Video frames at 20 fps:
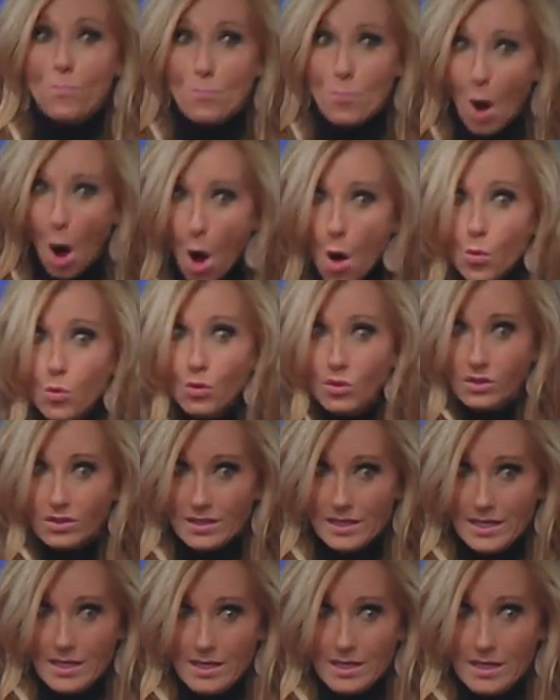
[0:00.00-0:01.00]

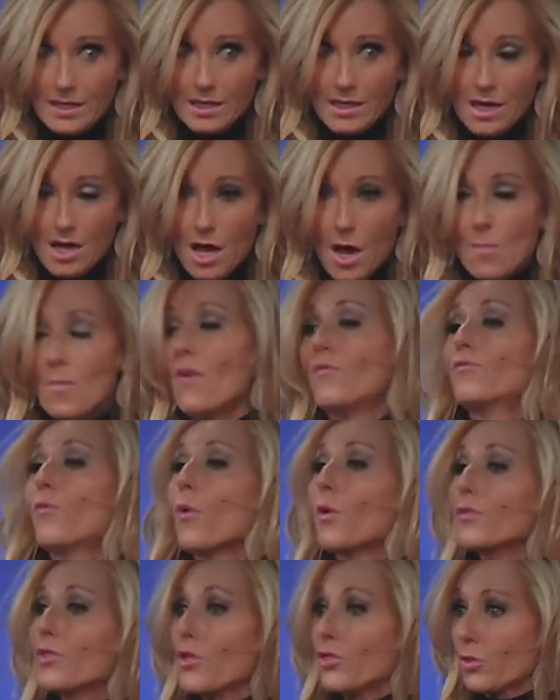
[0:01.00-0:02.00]
boldly
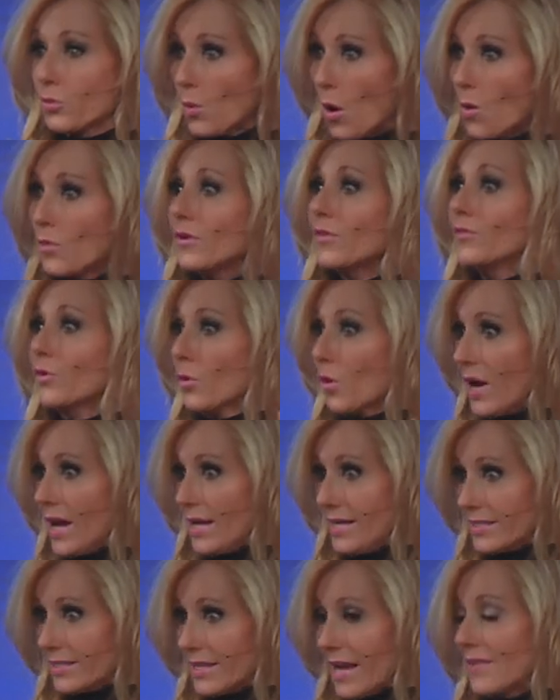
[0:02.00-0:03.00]
before the throne of
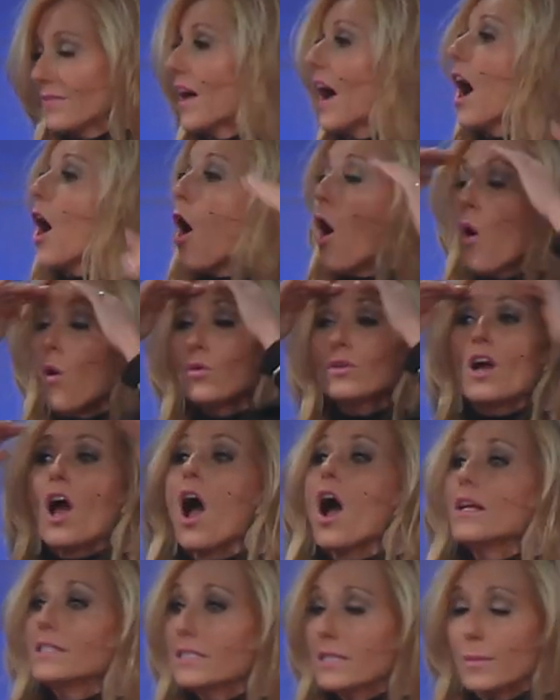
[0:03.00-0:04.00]
grace. And that whole
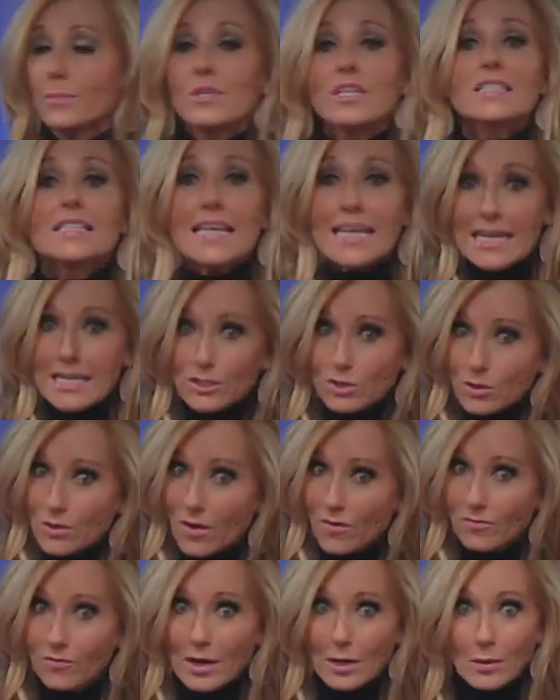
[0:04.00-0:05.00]
concept is into
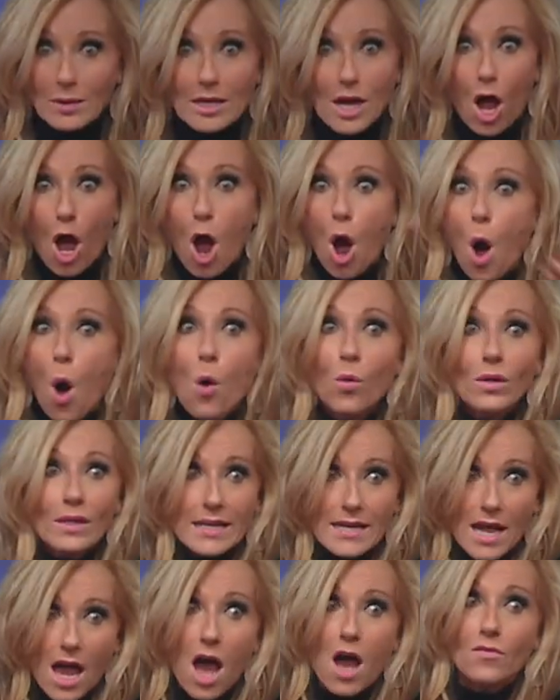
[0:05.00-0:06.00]
the very
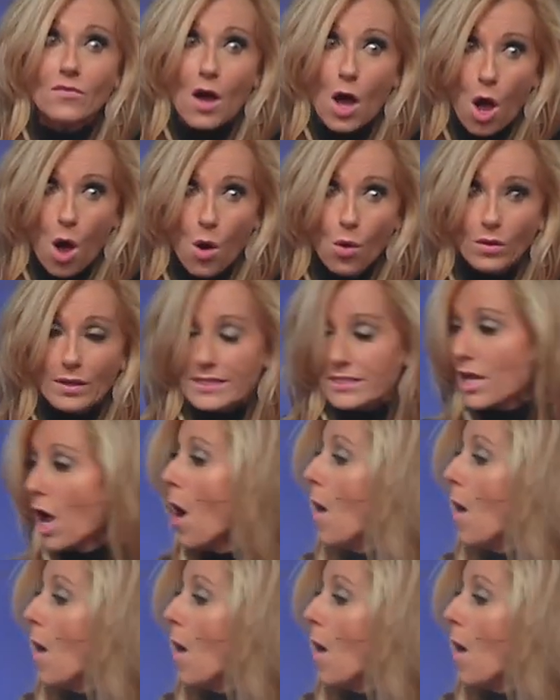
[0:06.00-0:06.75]
holy of holies,